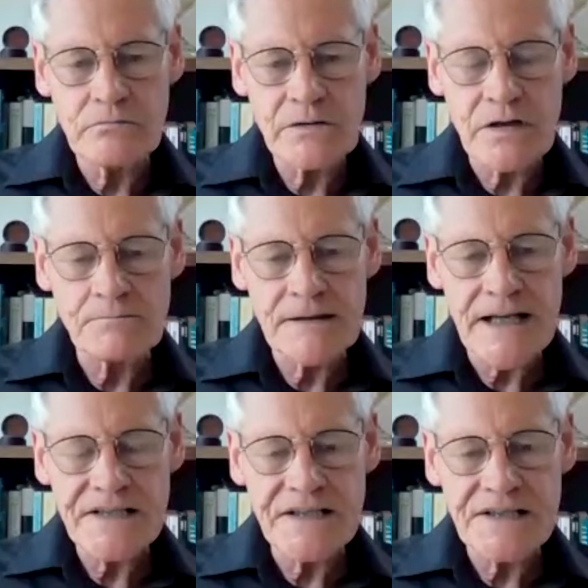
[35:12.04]

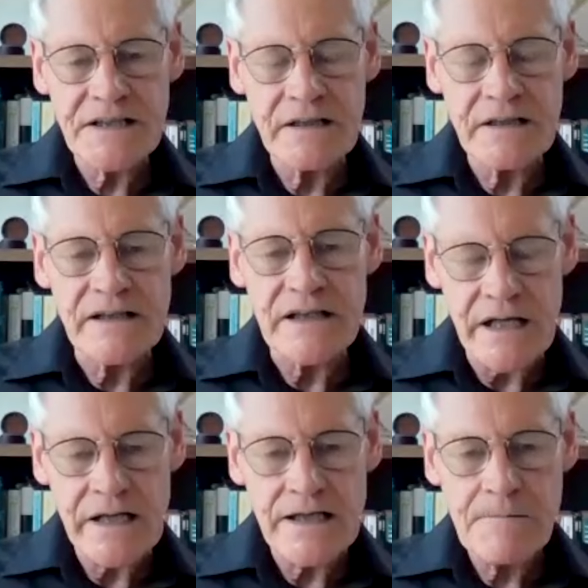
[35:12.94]
microplastics in the
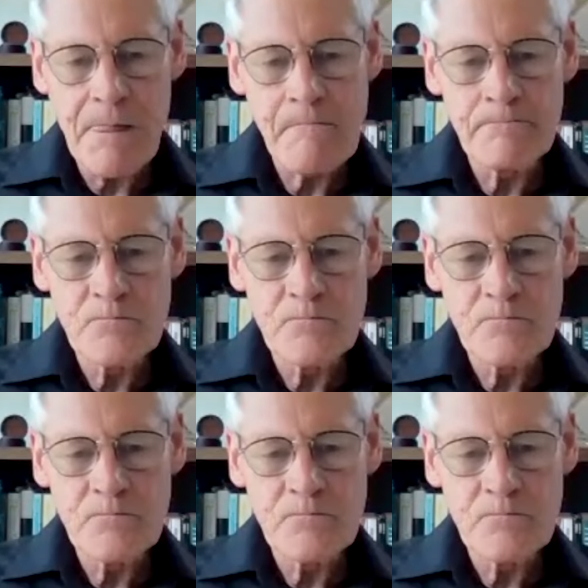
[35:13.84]
air.